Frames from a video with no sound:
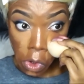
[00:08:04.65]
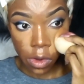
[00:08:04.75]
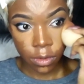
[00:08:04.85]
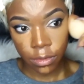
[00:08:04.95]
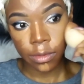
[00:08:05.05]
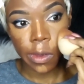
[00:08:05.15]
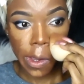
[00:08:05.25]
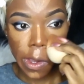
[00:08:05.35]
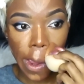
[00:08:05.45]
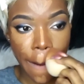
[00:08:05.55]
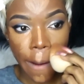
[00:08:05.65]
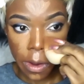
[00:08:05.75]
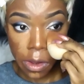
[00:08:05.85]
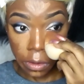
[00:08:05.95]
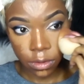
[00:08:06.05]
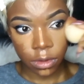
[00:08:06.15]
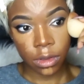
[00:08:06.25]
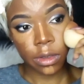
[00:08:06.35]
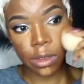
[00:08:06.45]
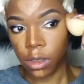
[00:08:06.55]
And then we're going to just use our Beauty Blender
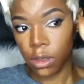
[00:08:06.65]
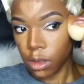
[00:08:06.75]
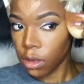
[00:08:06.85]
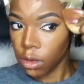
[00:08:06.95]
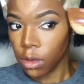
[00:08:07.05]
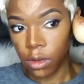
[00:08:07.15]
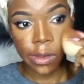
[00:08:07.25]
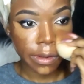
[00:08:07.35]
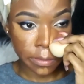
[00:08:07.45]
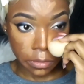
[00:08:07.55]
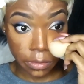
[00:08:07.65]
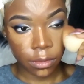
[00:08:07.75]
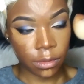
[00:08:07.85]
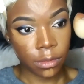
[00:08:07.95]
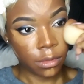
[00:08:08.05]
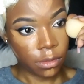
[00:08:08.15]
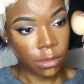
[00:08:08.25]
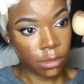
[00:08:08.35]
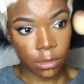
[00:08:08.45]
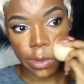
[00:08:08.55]
again to blend that all
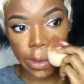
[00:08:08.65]
out.